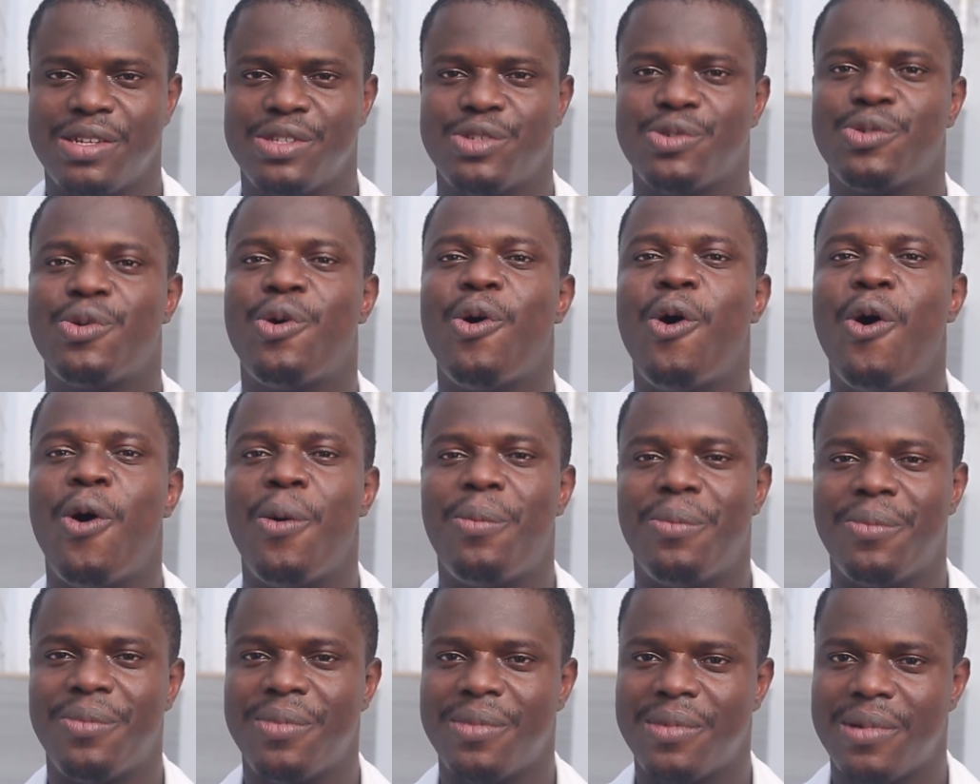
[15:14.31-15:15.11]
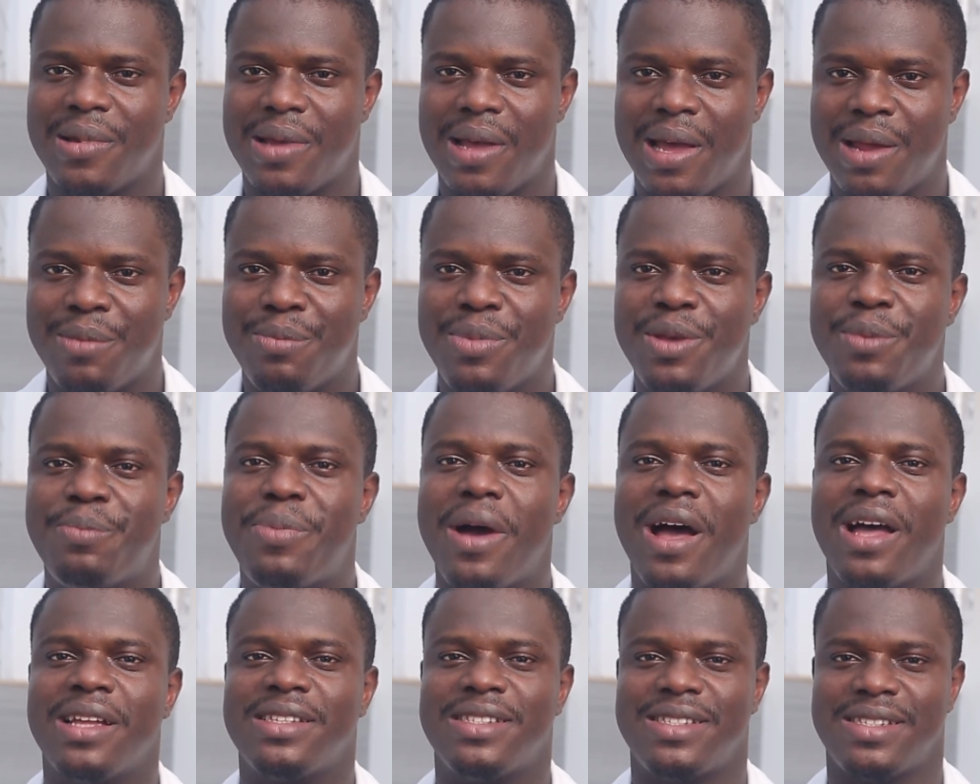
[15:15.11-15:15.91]
to come and be
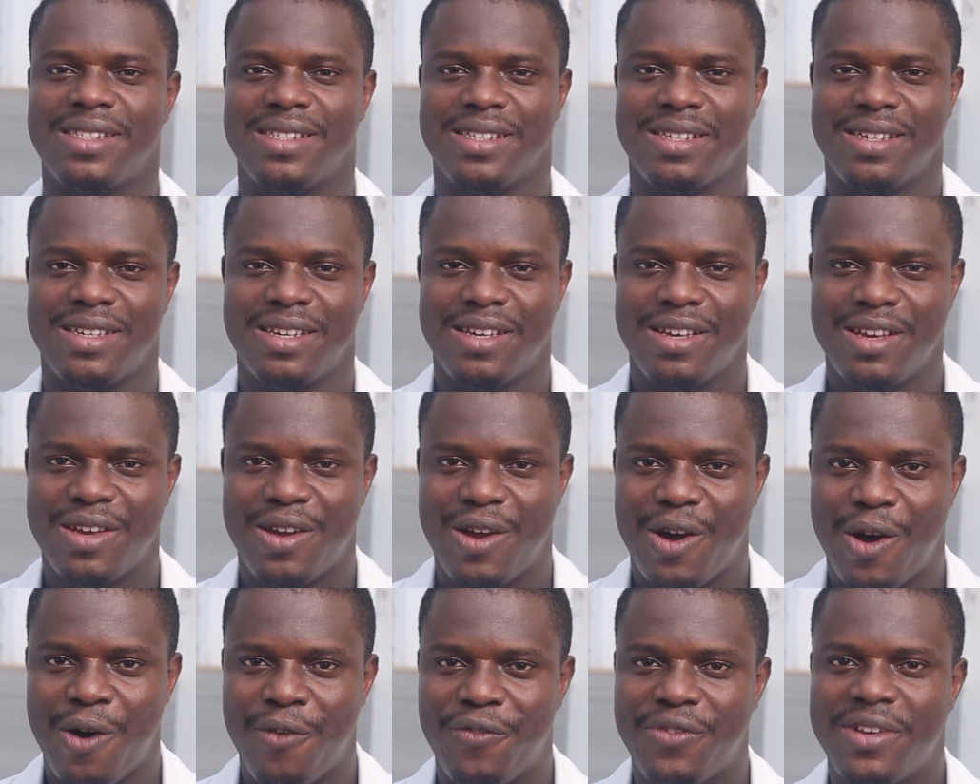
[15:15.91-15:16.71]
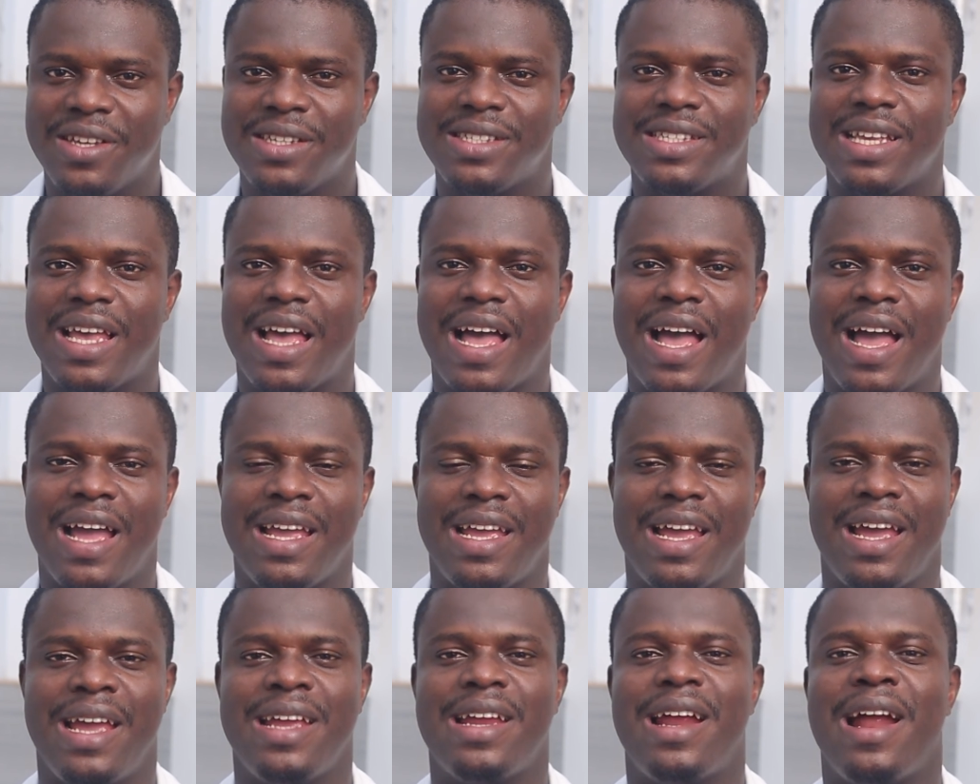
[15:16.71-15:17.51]
part of this
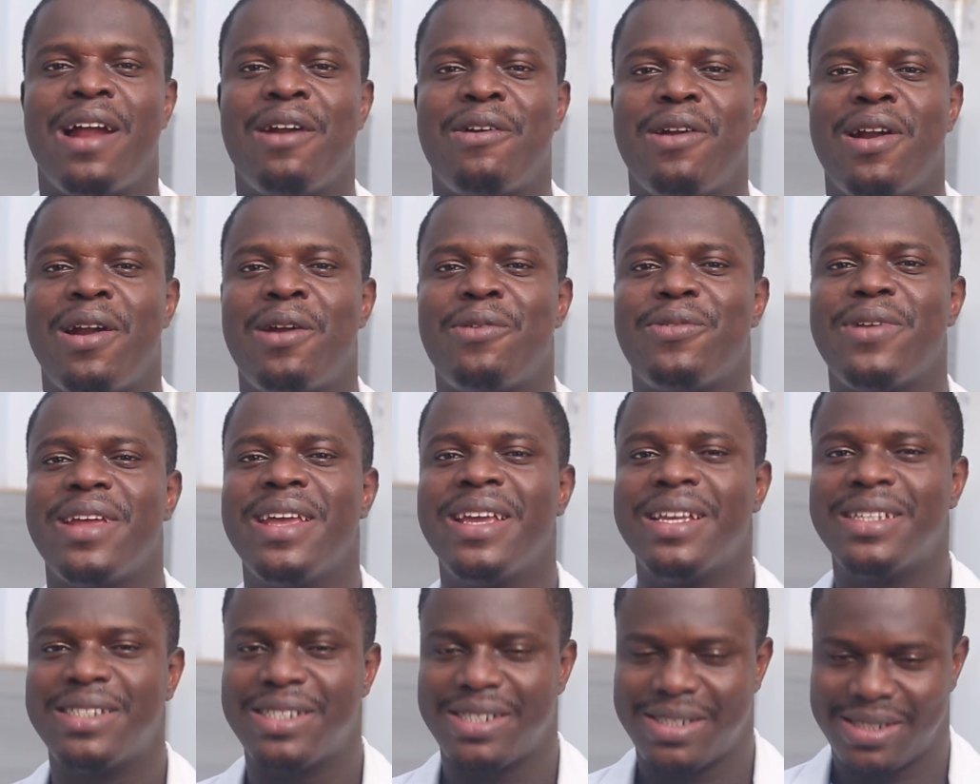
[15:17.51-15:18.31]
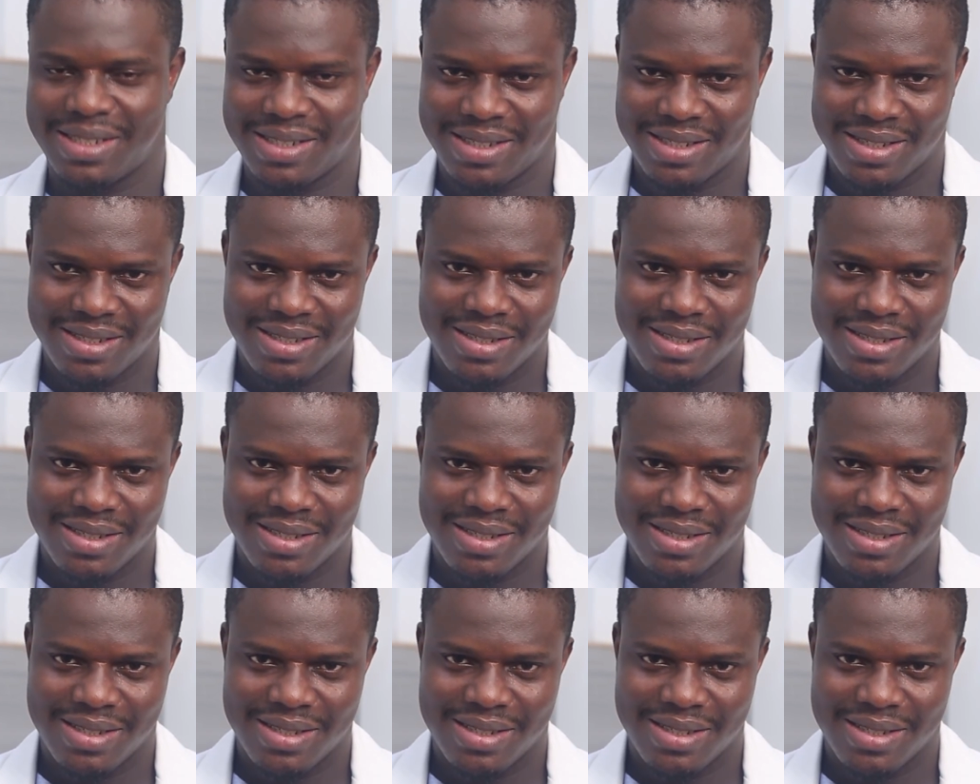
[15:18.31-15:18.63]
IIRRH